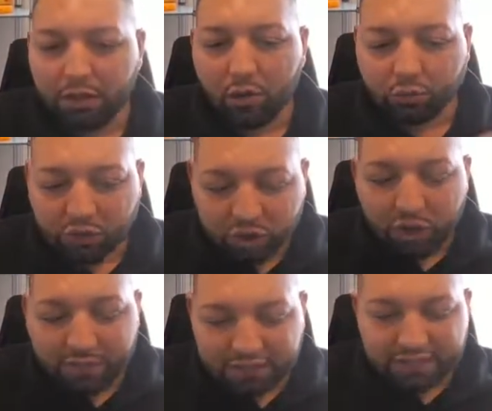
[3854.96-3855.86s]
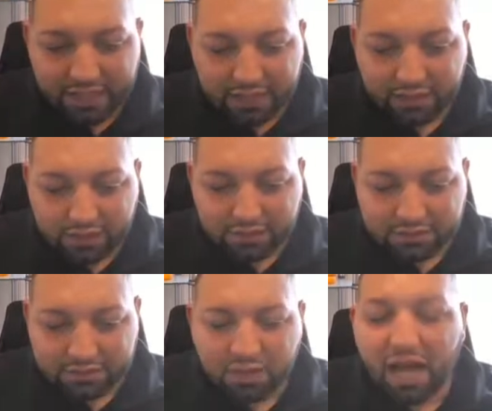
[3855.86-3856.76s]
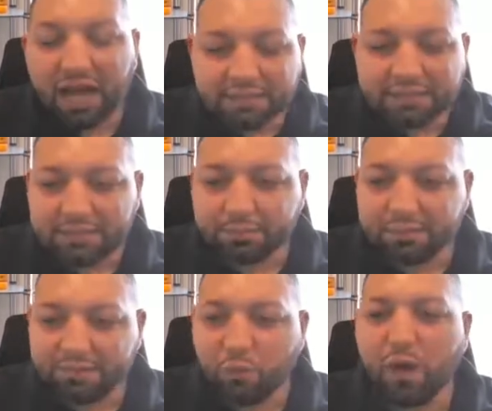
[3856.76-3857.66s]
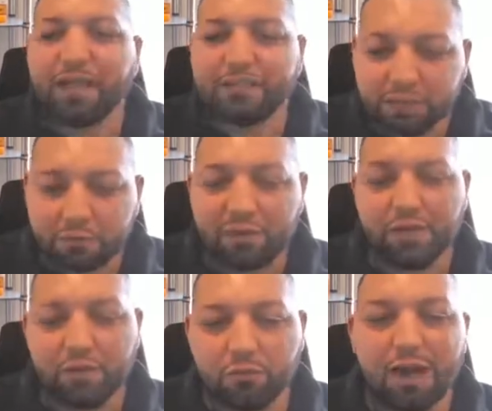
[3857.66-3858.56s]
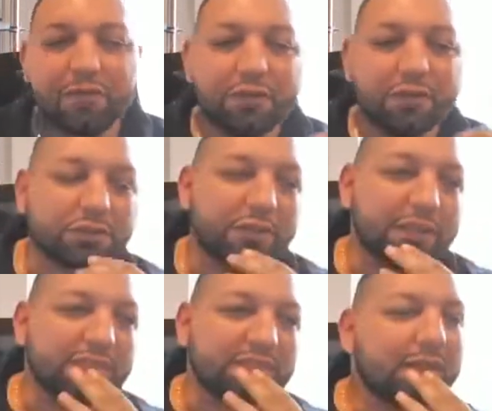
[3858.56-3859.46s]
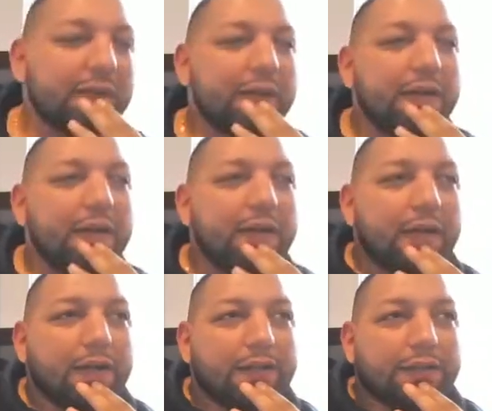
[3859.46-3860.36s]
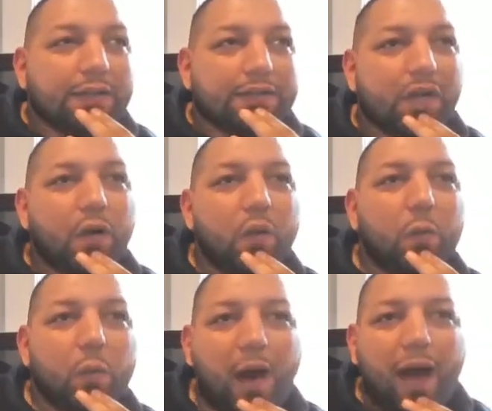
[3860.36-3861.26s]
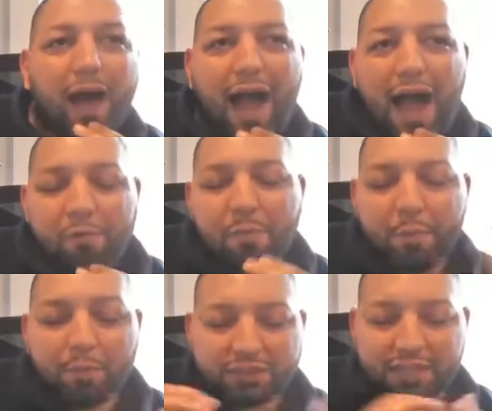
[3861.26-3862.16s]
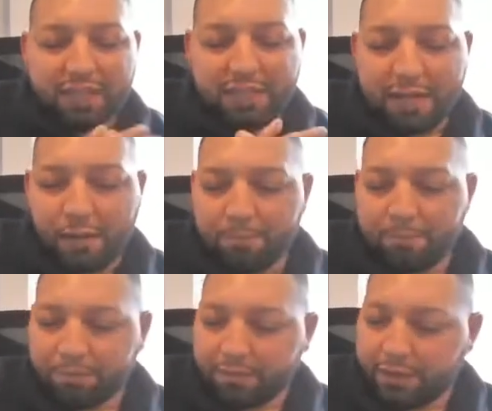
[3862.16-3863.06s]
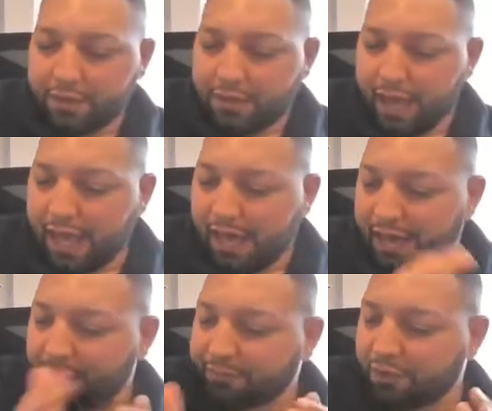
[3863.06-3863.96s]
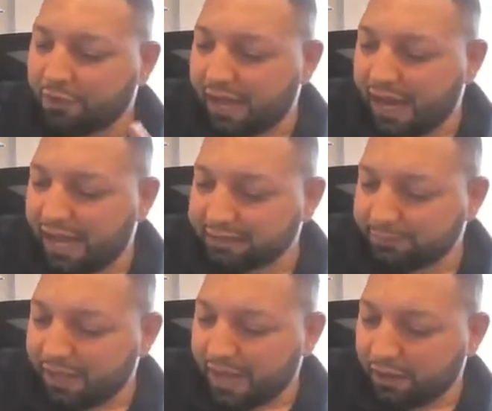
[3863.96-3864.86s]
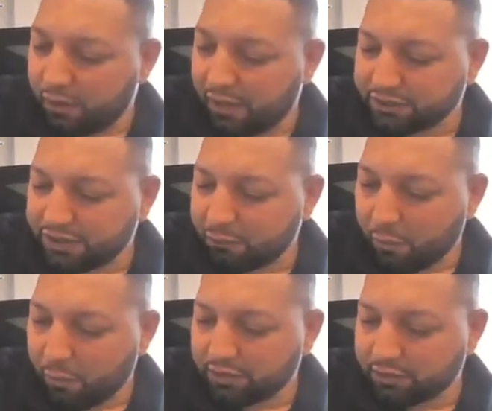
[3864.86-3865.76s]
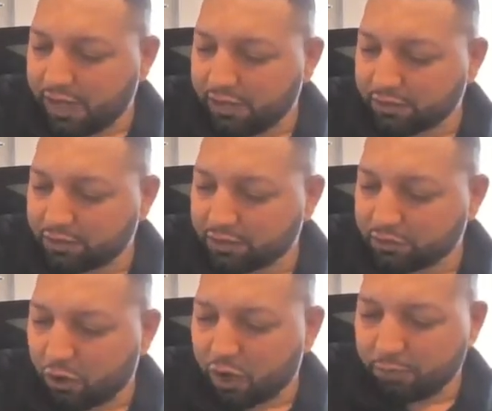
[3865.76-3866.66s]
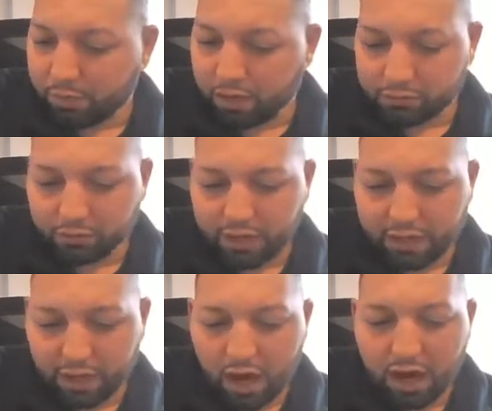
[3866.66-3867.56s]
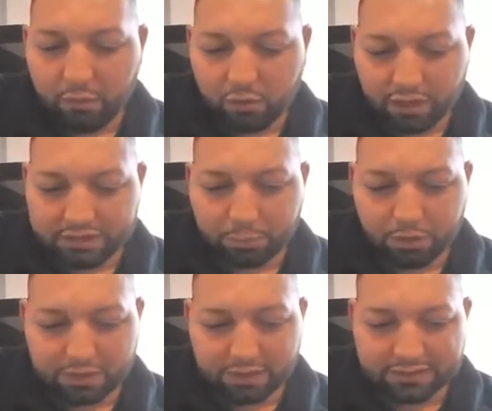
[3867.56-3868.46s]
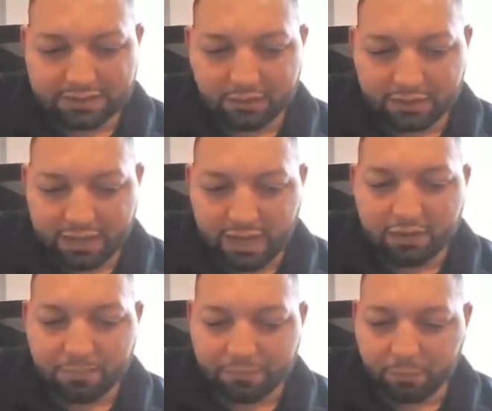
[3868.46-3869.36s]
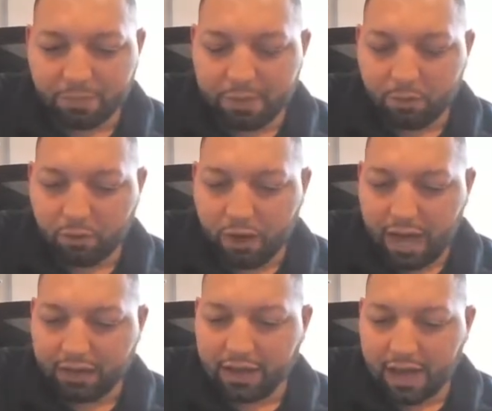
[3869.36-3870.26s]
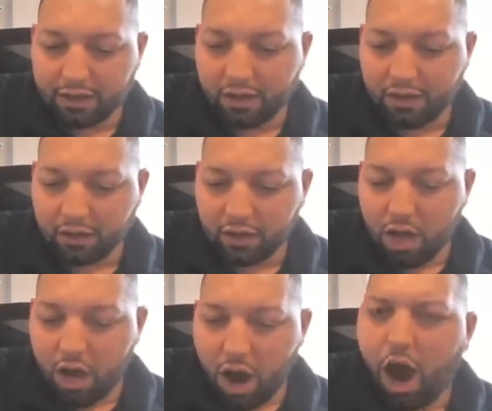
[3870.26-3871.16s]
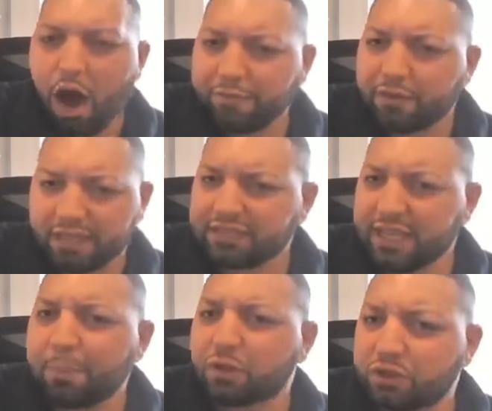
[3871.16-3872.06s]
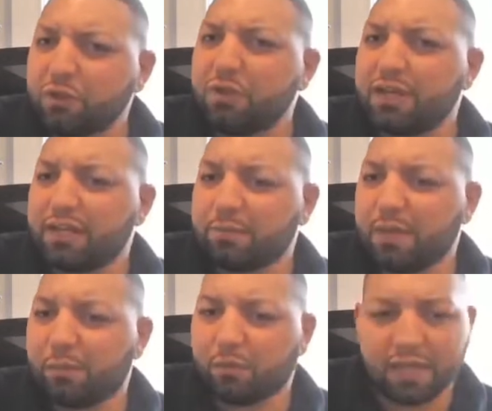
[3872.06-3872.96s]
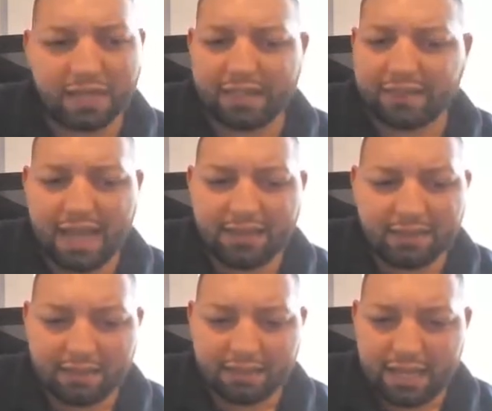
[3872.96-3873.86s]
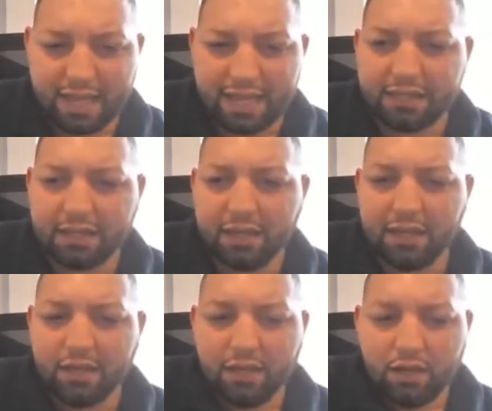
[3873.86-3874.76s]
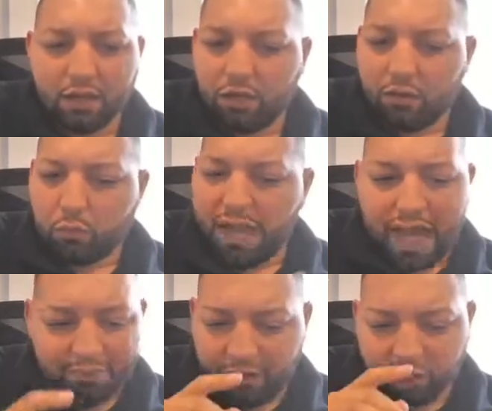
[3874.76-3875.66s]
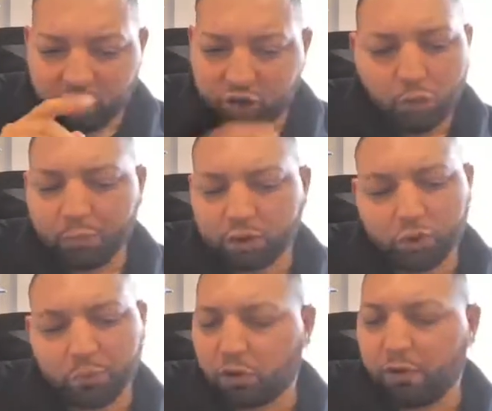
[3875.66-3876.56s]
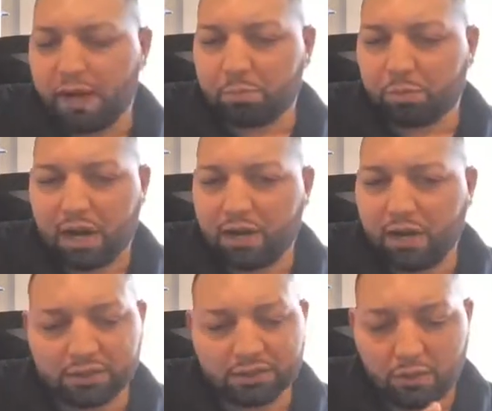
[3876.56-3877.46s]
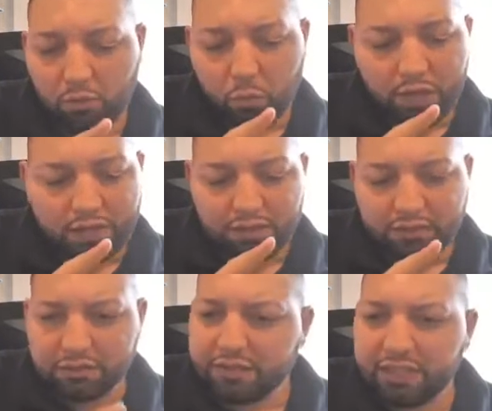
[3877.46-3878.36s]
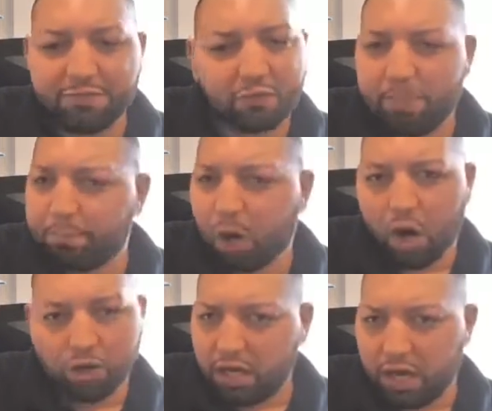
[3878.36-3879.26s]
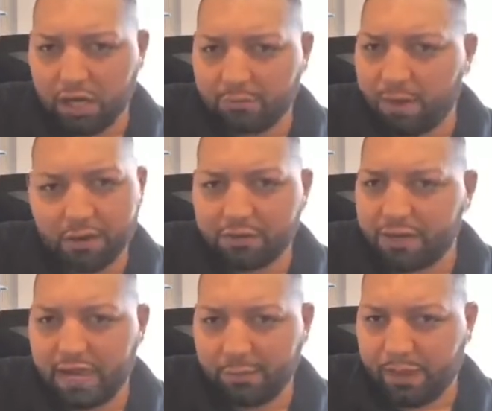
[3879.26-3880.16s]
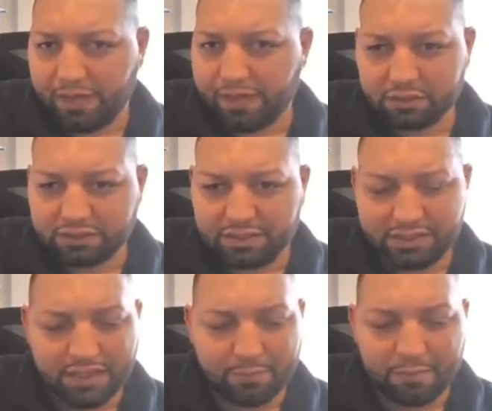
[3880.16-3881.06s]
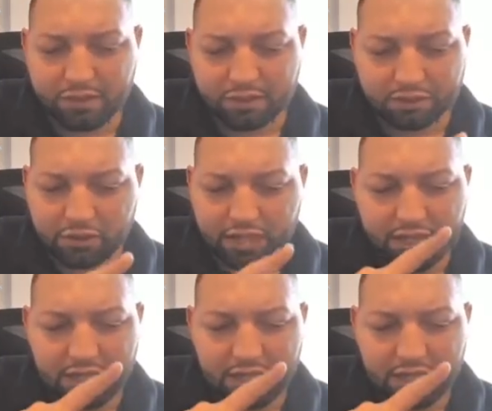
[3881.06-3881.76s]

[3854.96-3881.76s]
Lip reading: servicing some clients in some different ways to create new revenue streams. So I remember sitting there, and after you had asked me that question and we went kind of to the drawing books, we're like, all right, well, let's put this deal together for people and kind of offer this opportunity to people. Like at the end of the day, we have a super, super great product. We deliver it bar none, better than anybody else in the damn industry.